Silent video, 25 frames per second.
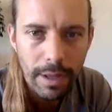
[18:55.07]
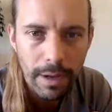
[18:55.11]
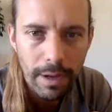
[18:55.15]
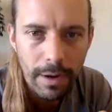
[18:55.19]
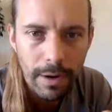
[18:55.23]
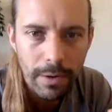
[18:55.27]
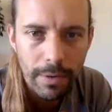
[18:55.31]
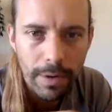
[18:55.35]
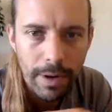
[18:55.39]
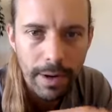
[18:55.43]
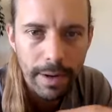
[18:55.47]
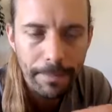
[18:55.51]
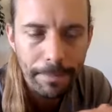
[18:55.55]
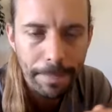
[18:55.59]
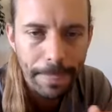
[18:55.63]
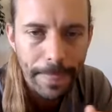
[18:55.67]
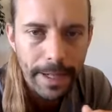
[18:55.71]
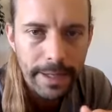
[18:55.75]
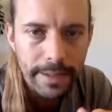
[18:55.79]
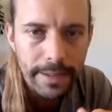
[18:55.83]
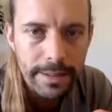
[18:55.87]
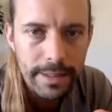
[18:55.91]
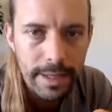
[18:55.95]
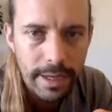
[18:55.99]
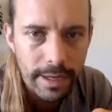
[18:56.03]
All right.
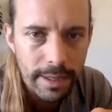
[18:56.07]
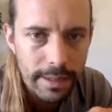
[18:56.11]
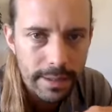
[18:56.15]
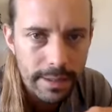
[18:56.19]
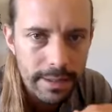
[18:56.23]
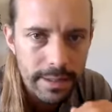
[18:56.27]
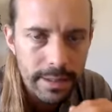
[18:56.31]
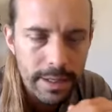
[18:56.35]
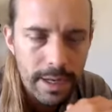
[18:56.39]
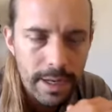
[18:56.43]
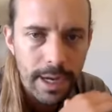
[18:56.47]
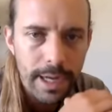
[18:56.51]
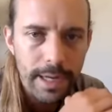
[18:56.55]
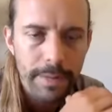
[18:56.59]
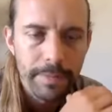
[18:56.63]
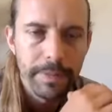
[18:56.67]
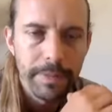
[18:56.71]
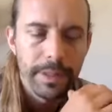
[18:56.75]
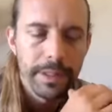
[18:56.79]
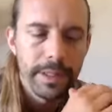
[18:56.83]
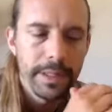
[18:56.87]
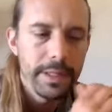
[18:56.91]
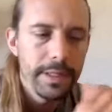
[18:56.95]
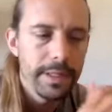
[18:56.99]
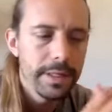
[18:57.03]
Second side,
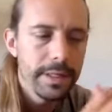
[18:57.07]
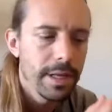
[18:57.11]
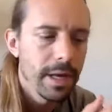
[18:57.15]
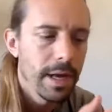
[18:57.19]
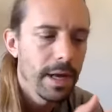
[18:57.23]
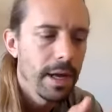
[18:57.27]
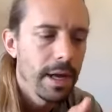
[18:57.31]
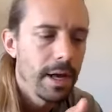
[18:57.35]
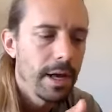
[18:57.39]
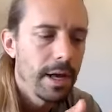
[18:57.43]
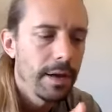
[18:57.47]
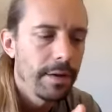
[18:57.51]
please.